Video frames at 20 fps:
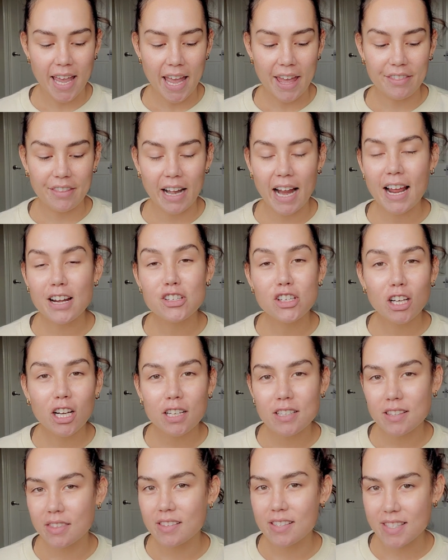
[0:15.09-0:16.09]
and then I actually
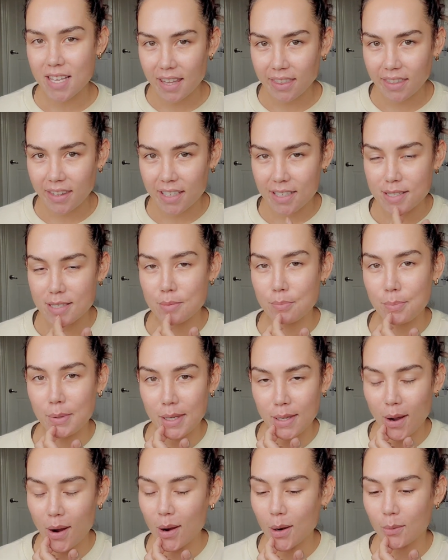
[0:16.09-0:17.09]
got sent this in
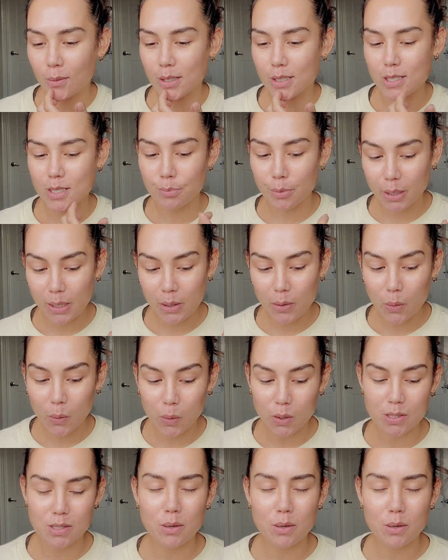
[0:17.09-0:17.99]
PR, which is pretty cool.